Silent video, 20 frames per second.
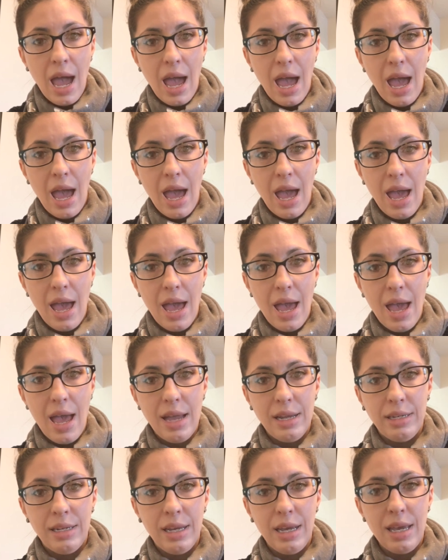
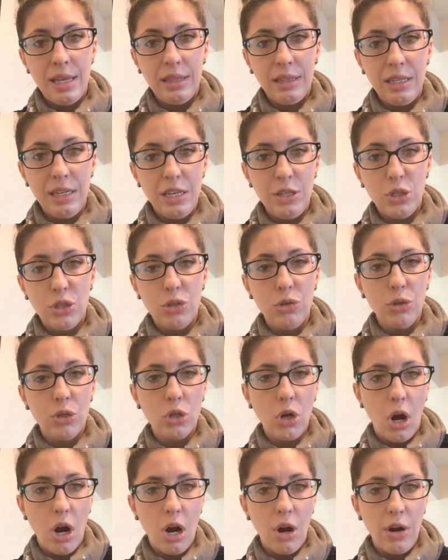and it leads to
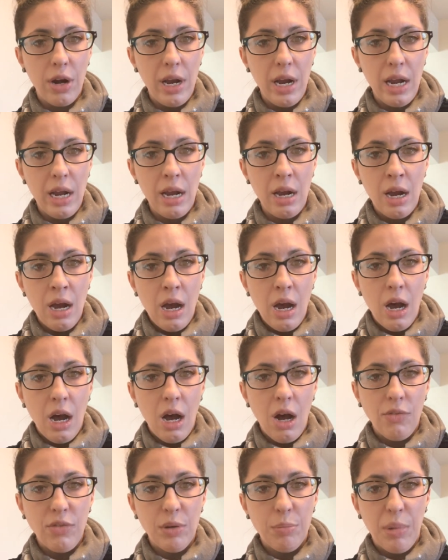scarring
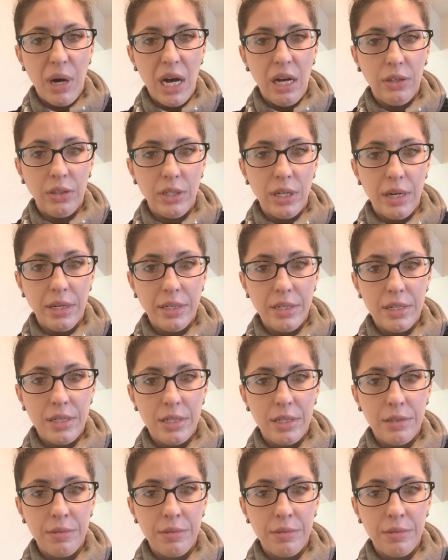of the bile ducts.